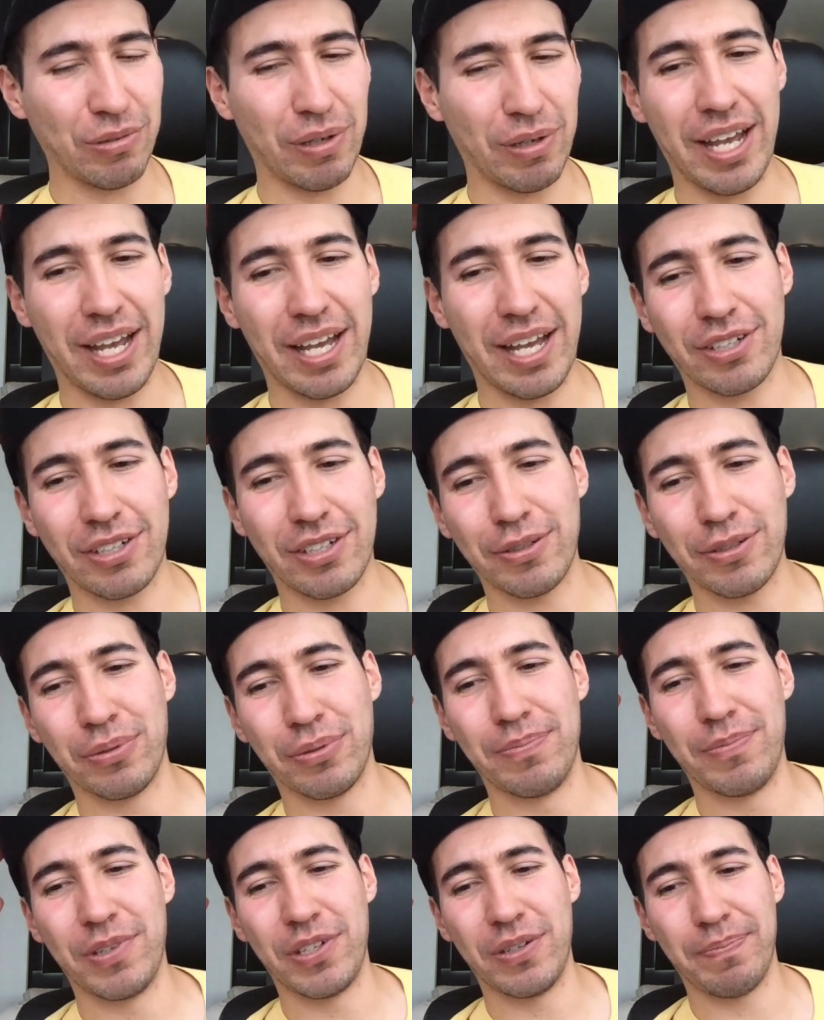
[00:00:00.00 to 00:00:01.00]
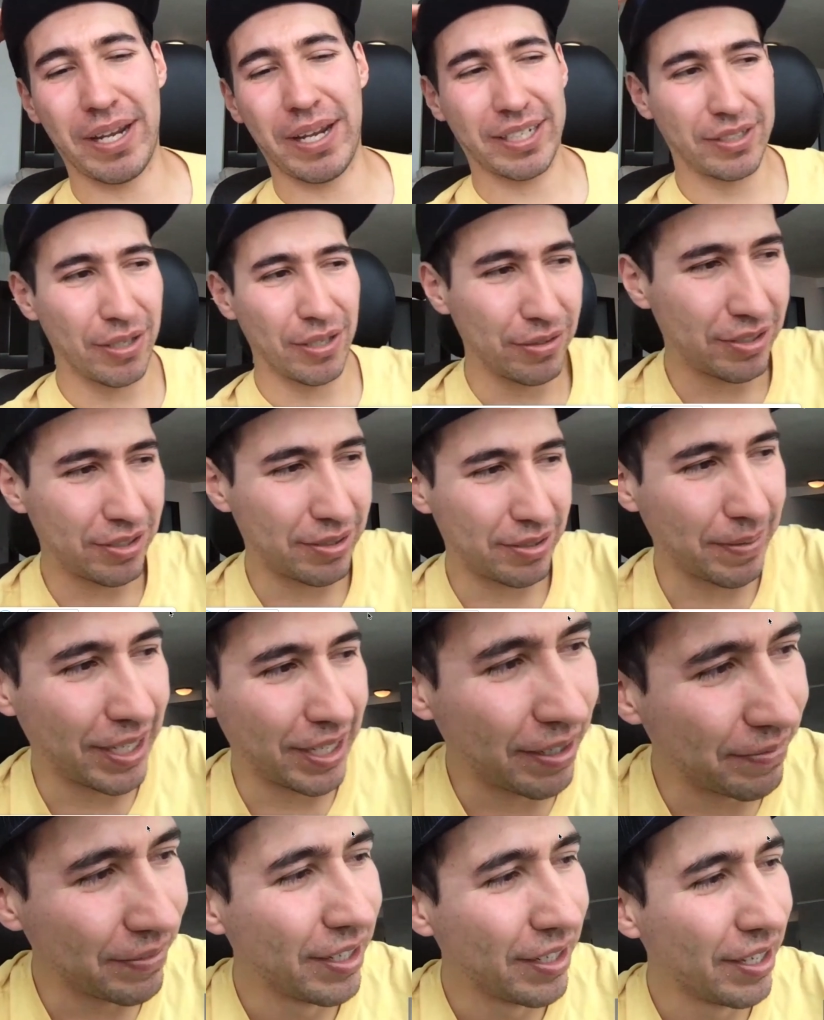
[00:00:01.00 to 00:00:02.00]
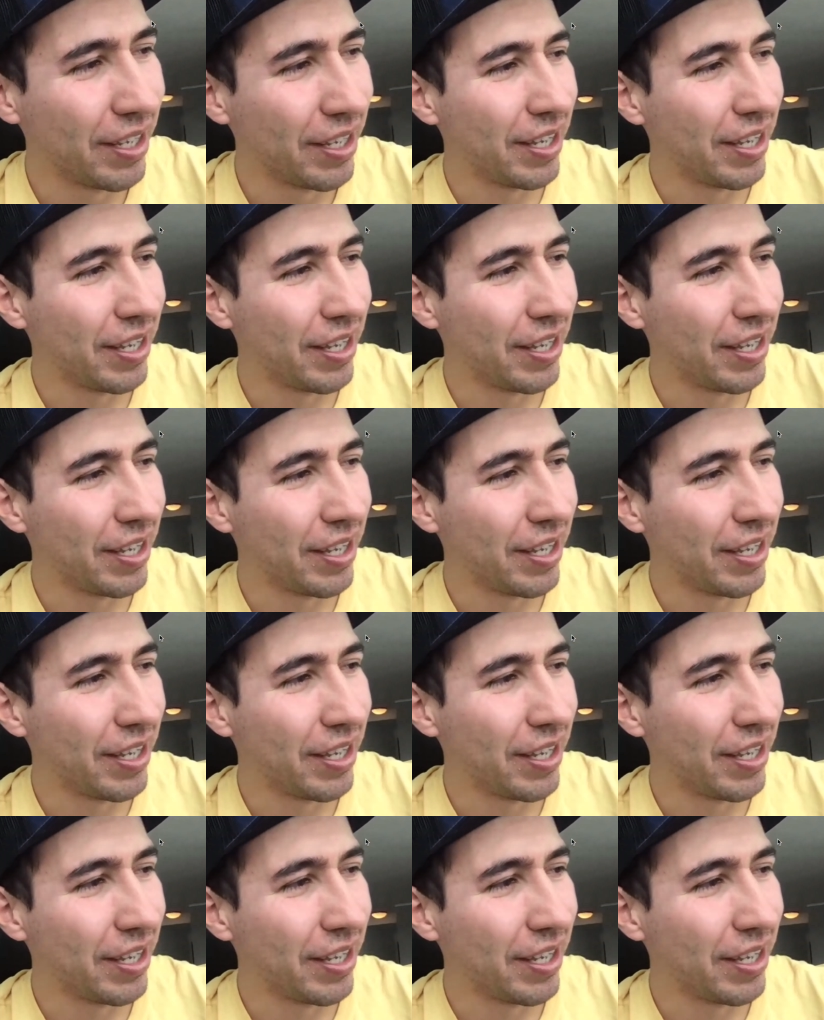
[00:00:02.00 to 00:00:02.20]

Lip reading: So hard. That's why I try to make notes,